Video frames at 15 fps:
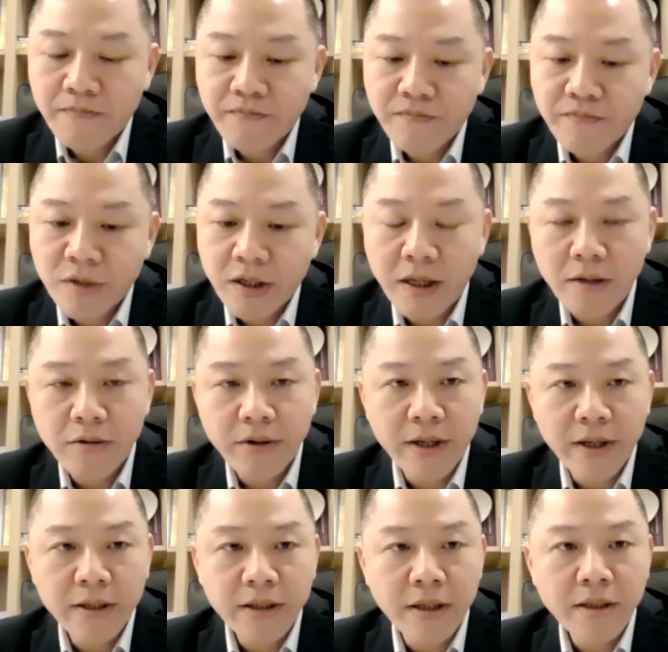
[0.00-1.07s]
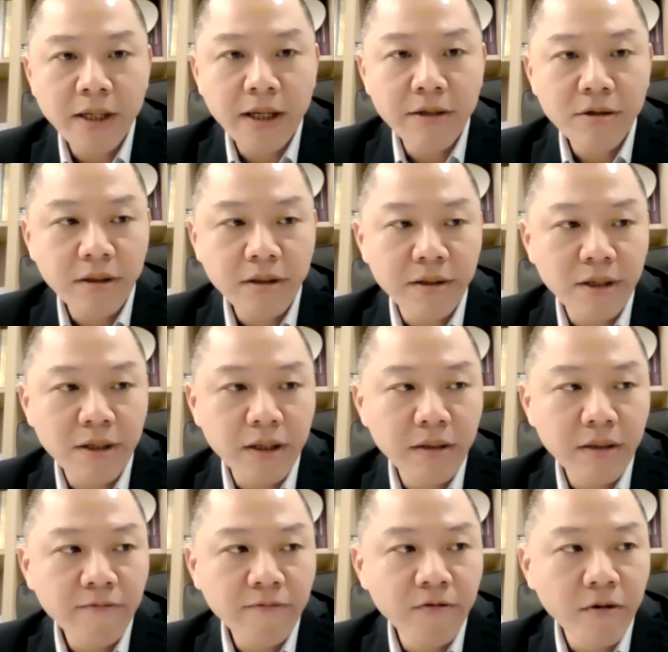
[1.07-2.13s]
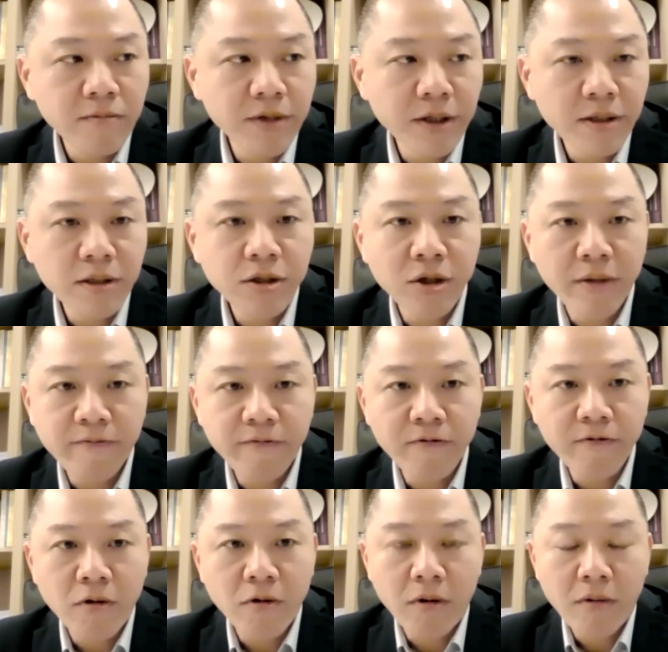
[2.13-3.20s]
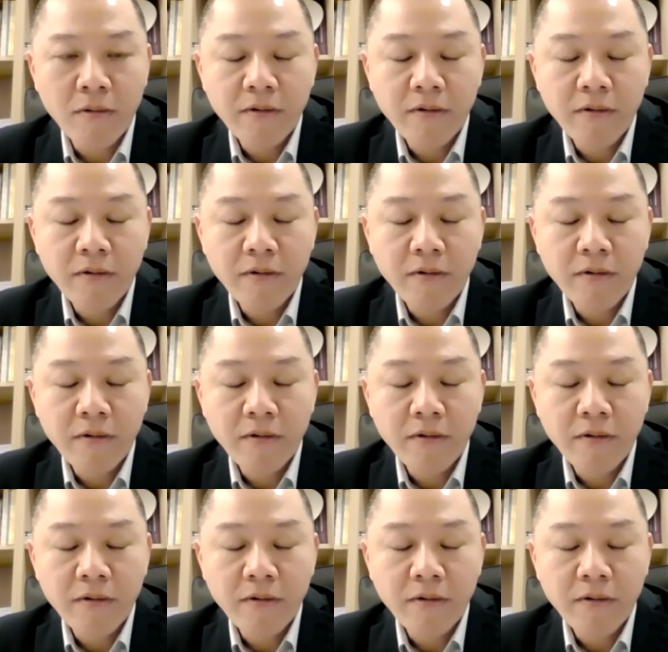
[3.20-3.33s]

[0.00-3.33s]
the U.S. intentionally formed this chip for